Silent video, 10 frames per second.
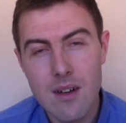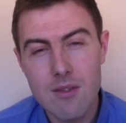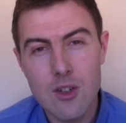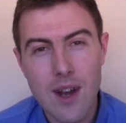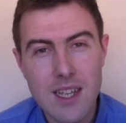
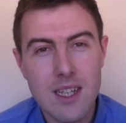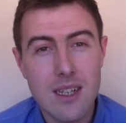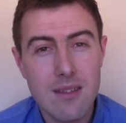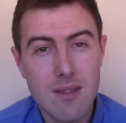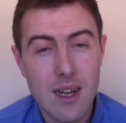
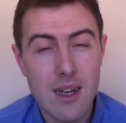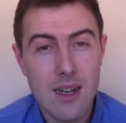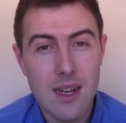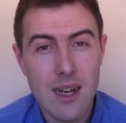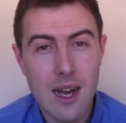addressing
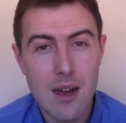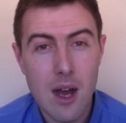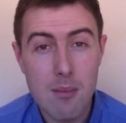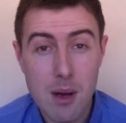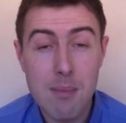
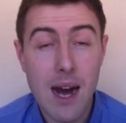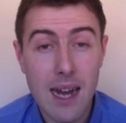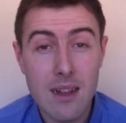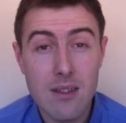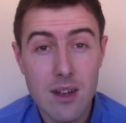a
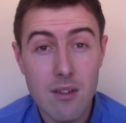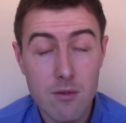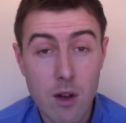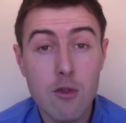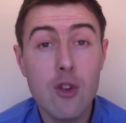pile
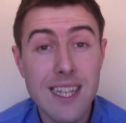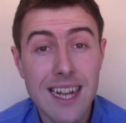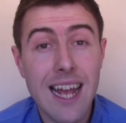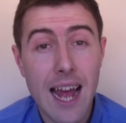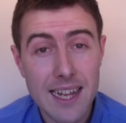of
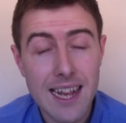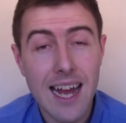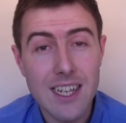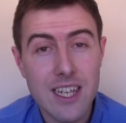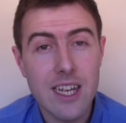critically
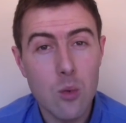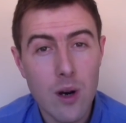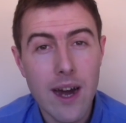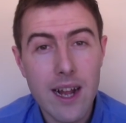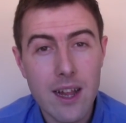analyzing a
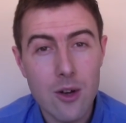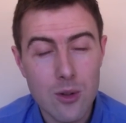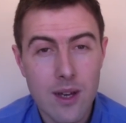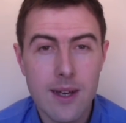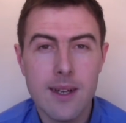
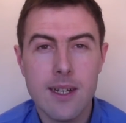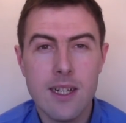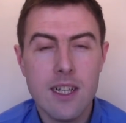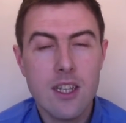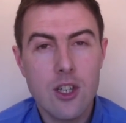workload.
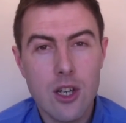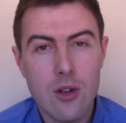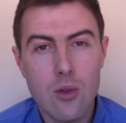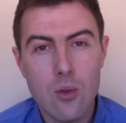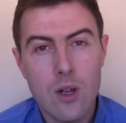
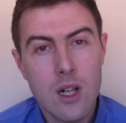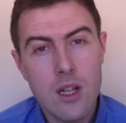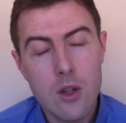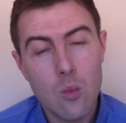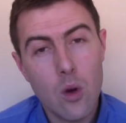So
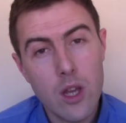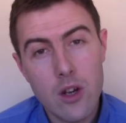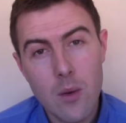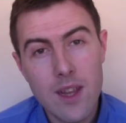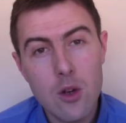what you're
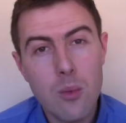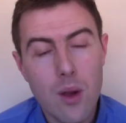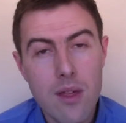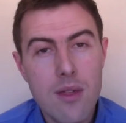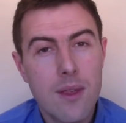going to end up
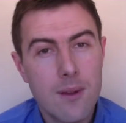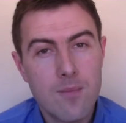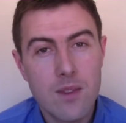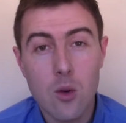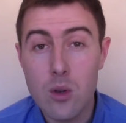with
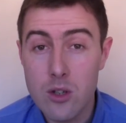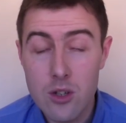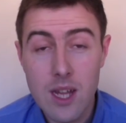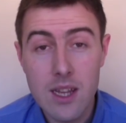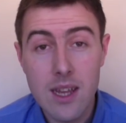or what you
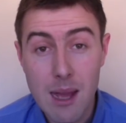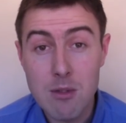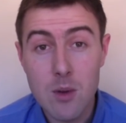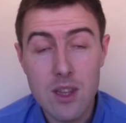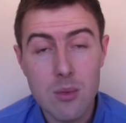should then
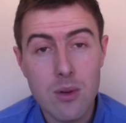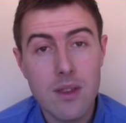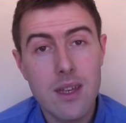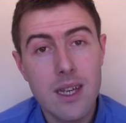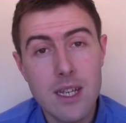aim to end up
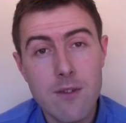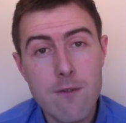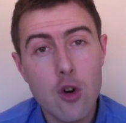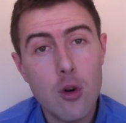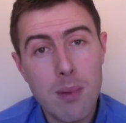with, is
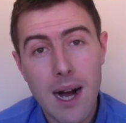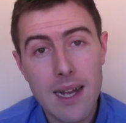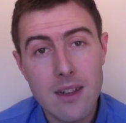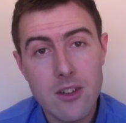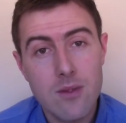four
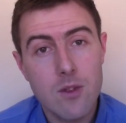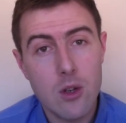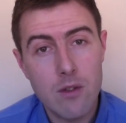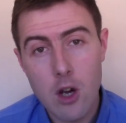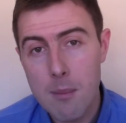piles. So
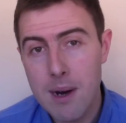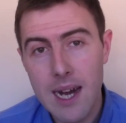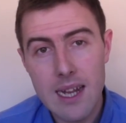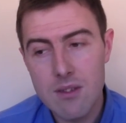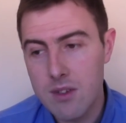you've got a
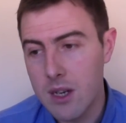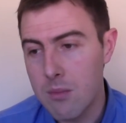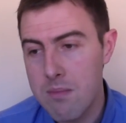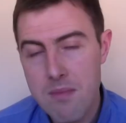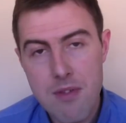pile of, you know,
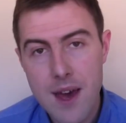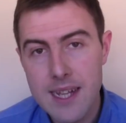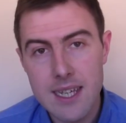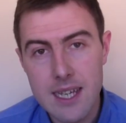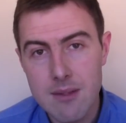
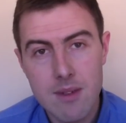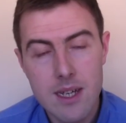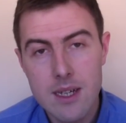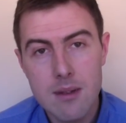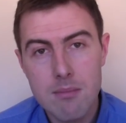30
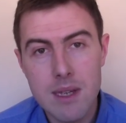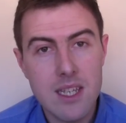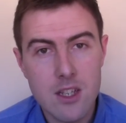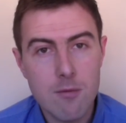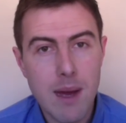
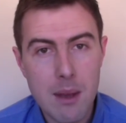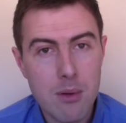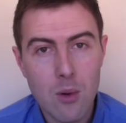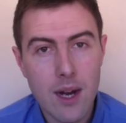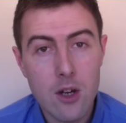pieces of
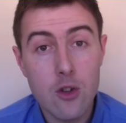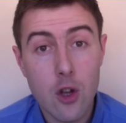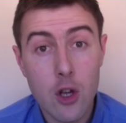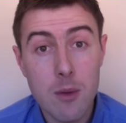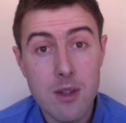paperwork or
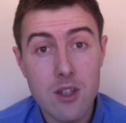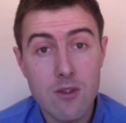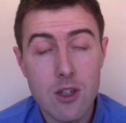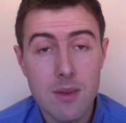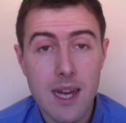documents of
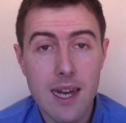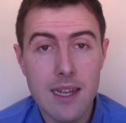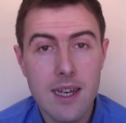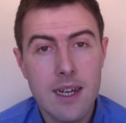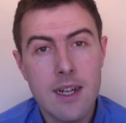some
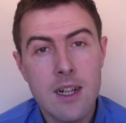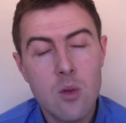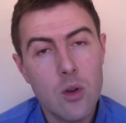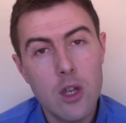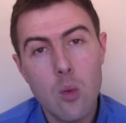kind.
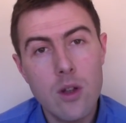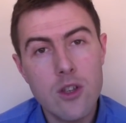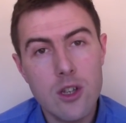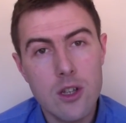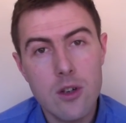What you want
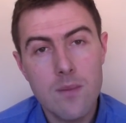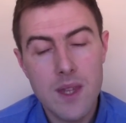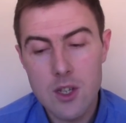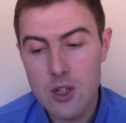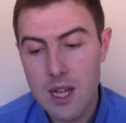to do
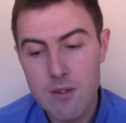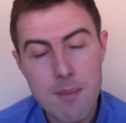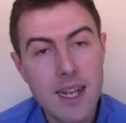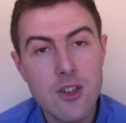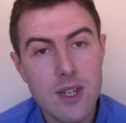is just have a
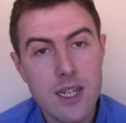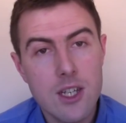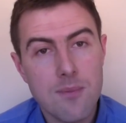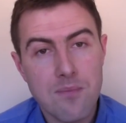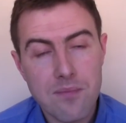
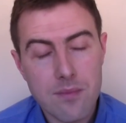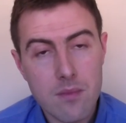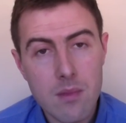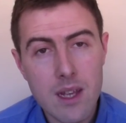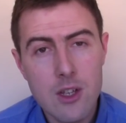matrix.
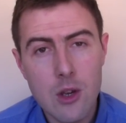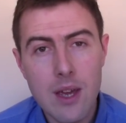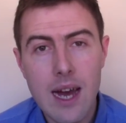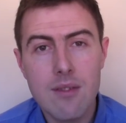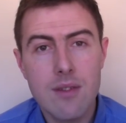So you
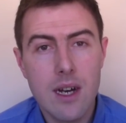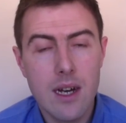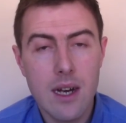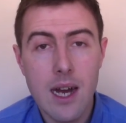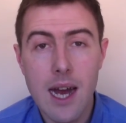have
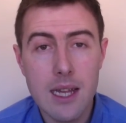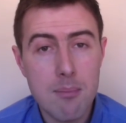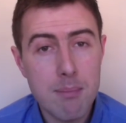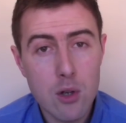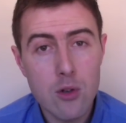an
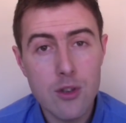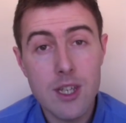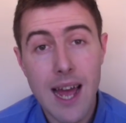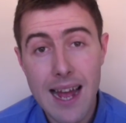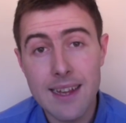important
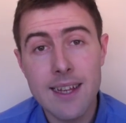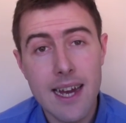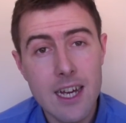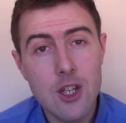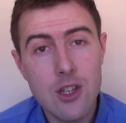and
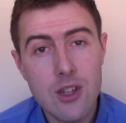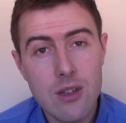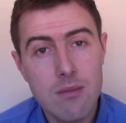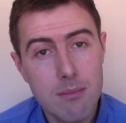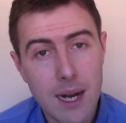urgent
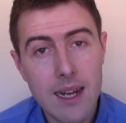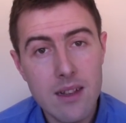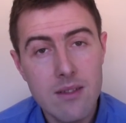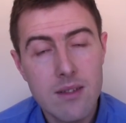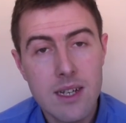
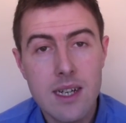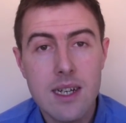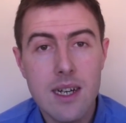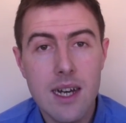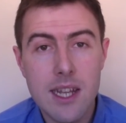pile,
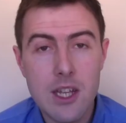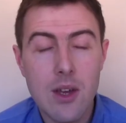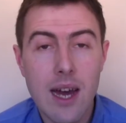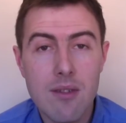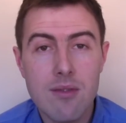and then you
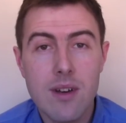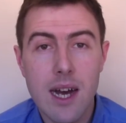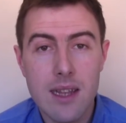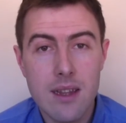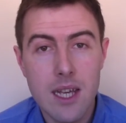have
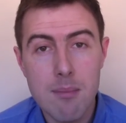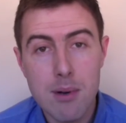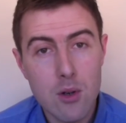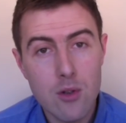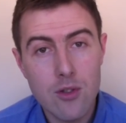an
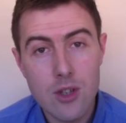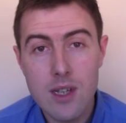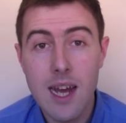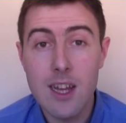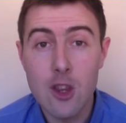important
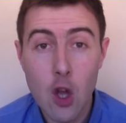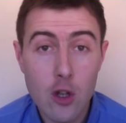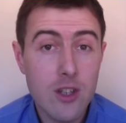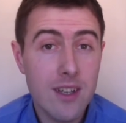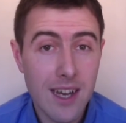and
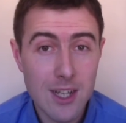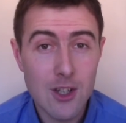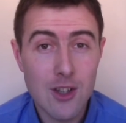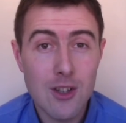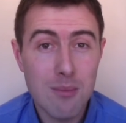not
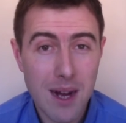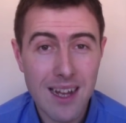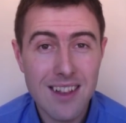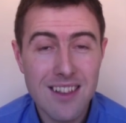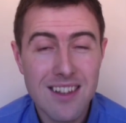urgent
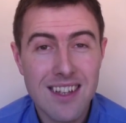pile,